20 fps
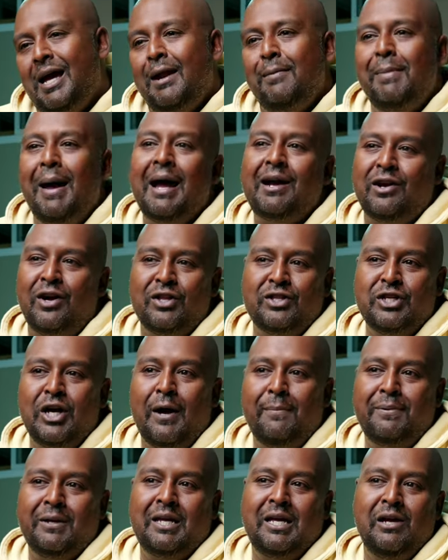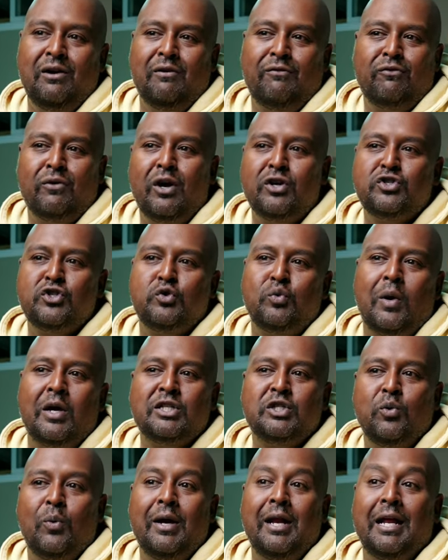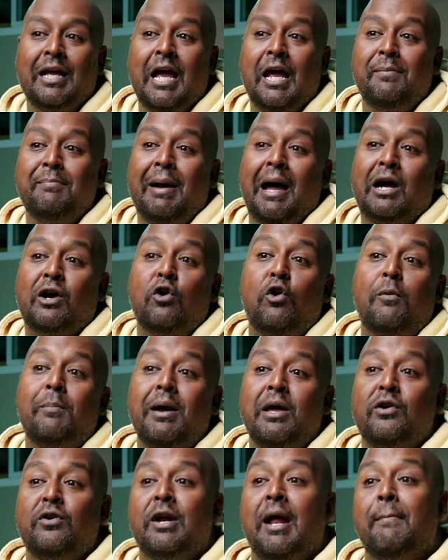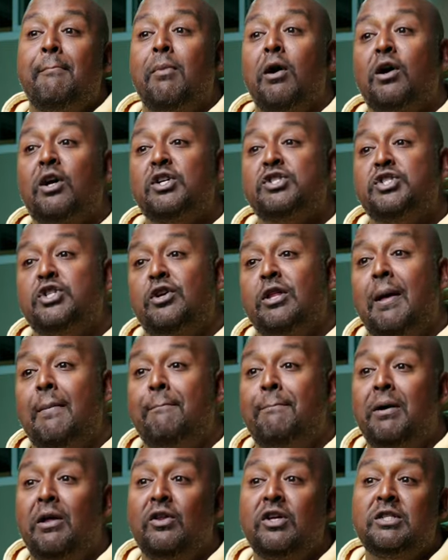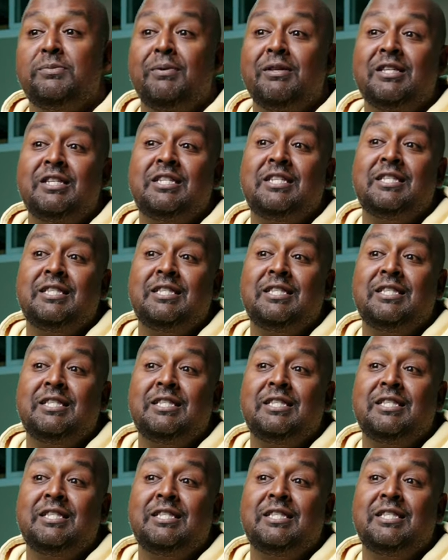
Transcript: Kind of back on topic here, if Rogers wants a way to gain back home internet market share that Bell has been